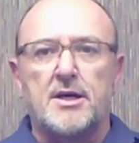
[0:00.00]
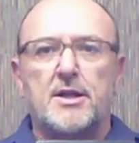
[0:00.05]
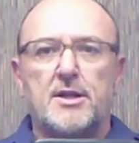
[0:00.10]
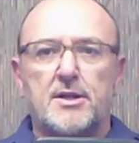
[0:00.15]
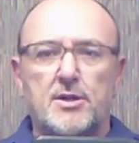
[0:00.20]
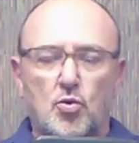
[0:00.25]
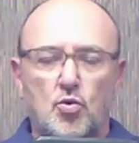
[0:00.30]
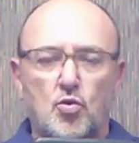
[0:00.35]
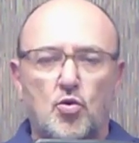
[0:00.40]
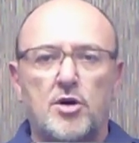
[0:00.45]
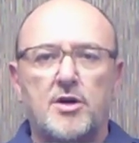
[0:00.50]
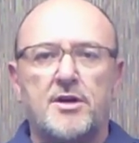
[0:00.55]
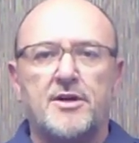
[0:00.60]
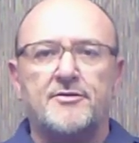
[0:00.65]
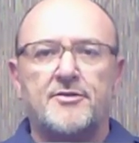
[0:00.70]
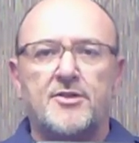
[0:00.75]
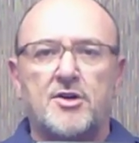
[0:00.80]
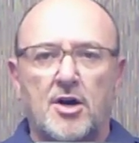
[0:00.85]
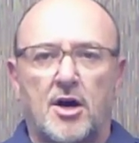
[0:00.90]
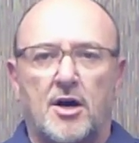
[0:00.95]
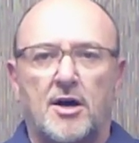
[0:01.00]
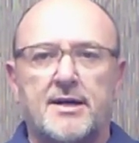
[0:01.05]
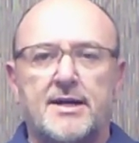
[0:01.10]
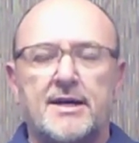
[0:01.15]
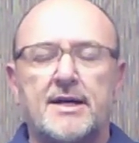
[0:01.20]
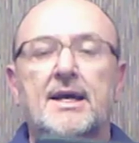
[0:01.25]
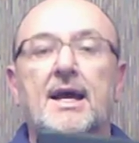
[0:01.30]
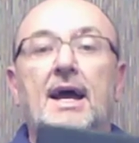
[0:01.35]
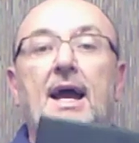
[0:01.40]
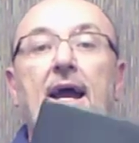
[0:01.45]
the word of God,
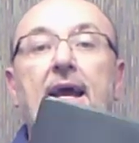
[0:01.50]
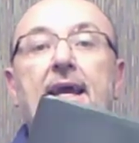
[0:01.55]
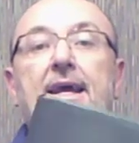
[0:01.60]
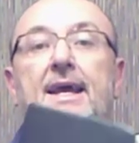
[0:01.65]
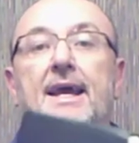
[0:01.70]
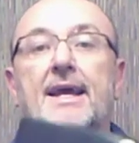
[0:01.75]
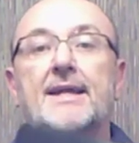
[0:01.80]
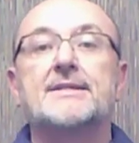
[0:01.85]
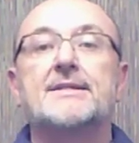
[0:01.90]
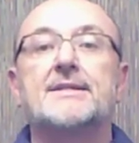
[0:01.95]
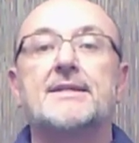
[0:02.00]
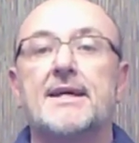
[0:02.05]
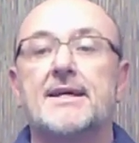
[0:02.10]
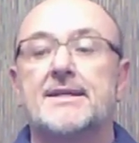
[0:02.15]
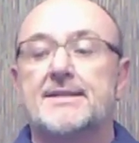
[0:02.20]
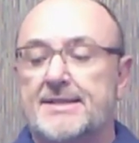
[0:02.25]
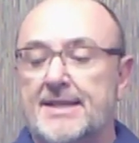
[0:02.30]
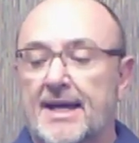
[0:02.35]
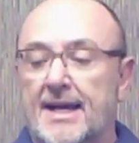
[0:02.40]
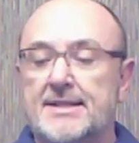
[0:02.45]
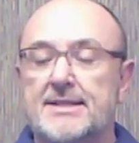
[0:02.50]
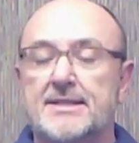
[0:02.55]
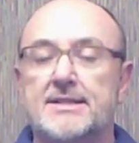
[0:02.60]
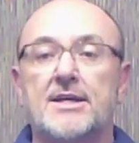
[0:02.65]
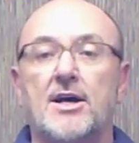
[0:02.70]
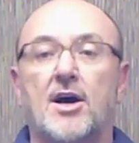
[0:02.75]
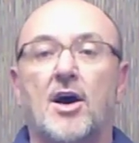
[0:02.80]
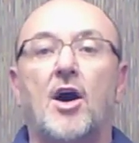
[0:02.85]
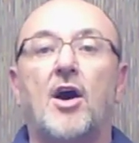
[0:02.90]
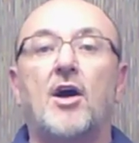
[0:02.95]
against the attacks
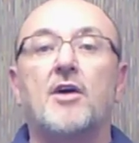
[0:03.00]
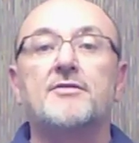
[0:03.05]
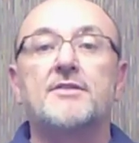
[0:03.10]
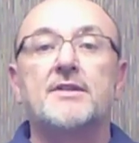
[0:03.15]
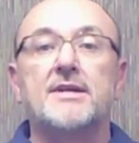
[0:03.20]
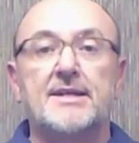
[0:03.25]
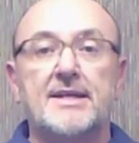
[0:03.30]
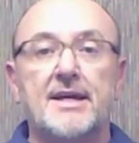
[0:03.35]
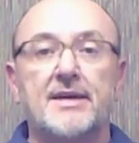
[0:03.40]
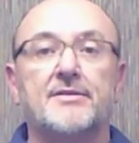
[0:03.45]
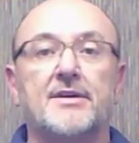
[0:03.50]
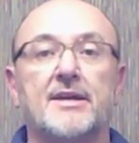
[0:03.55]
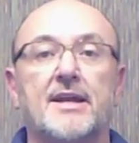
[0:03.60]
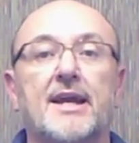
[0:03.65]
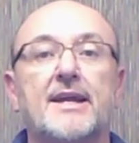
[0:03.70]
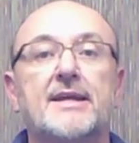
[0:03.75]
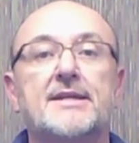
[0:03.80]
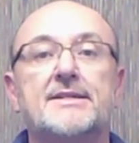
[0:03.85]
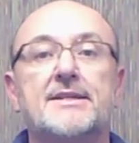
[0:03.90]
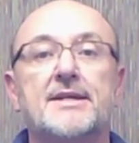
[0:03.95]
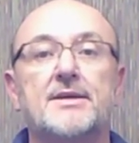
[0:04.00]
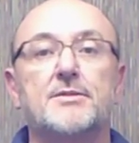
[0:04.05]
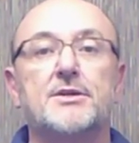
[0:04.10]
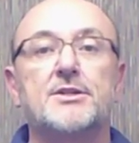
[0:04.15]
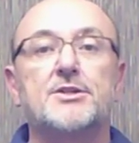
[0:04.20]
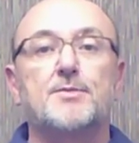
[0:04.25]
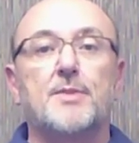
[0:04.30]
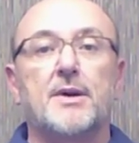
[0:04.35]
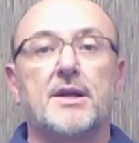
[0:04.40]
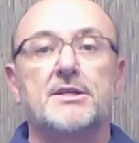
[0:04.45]
of the devil and his demon
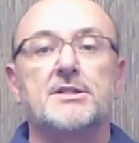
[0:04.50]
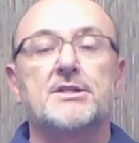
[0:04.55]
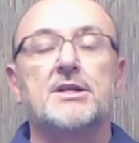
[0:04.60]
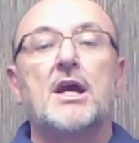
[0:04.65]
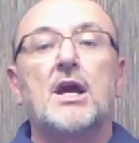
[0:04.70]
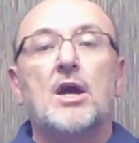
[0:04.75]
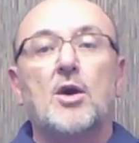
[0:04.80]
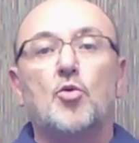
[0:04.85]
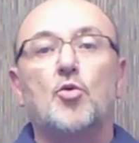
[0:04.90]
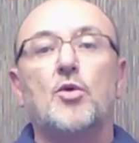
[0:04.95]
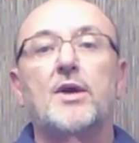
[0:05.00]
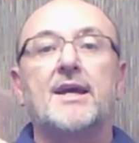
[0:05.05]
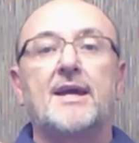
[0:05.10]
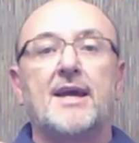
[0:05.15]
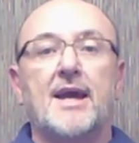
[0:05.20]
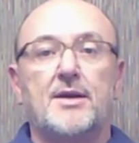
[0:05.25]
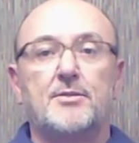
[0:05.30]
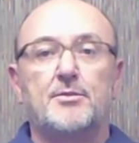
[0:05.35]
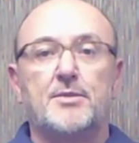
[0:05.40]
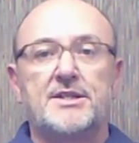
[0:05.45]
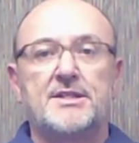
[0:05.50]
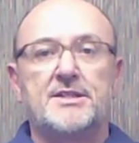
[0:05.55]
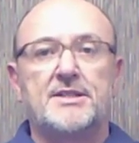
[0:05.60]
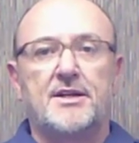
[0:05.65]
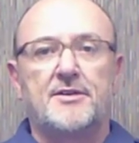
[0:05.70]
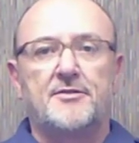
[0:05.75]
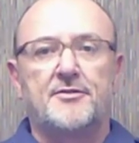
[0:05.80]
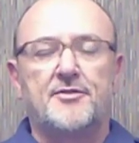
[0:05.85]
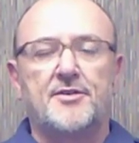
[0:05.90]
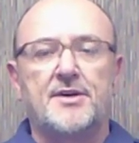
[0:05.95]
spirits, we can be set
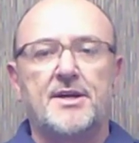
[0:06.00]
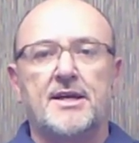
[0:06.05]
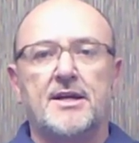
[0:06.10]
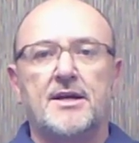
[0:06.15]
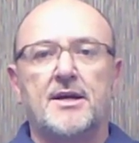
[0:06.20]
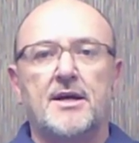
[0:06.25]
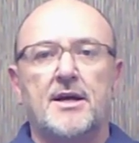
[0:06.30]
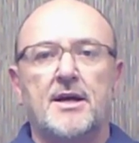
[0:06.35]
free.